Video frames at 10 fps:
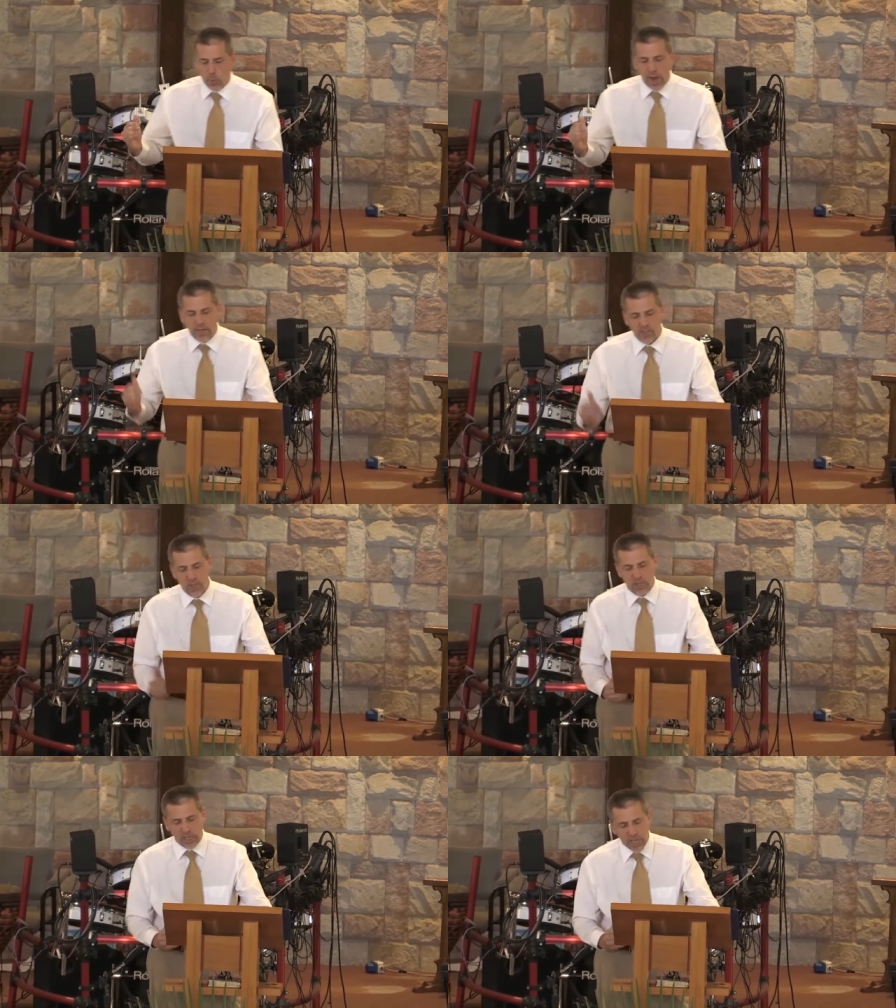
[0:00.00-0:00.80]
the greatest
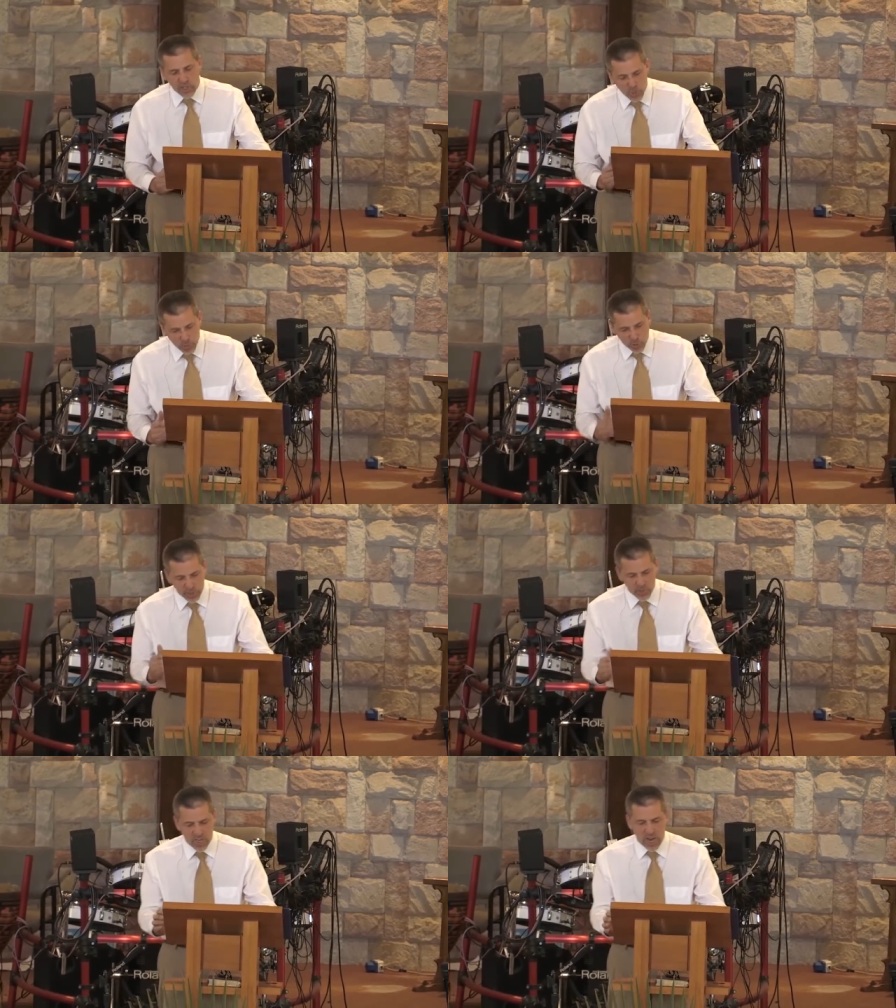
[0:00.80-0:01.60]
to the least, put
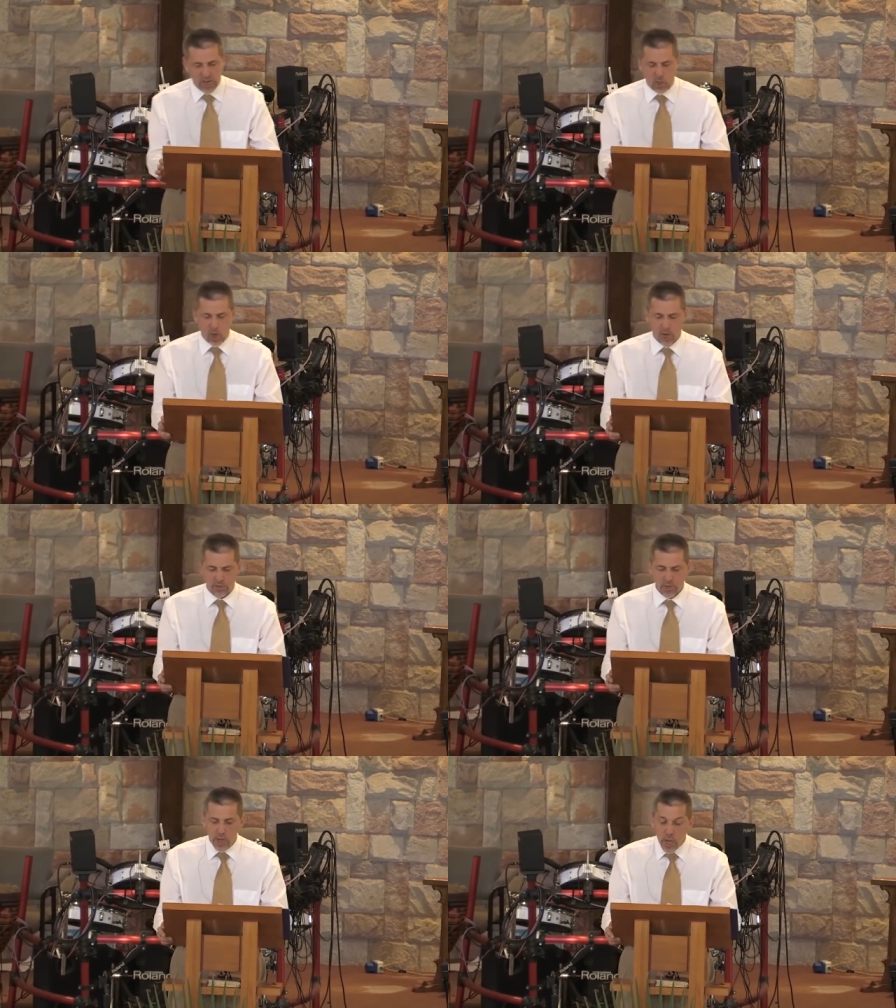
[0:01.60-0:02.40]
on sackcloth.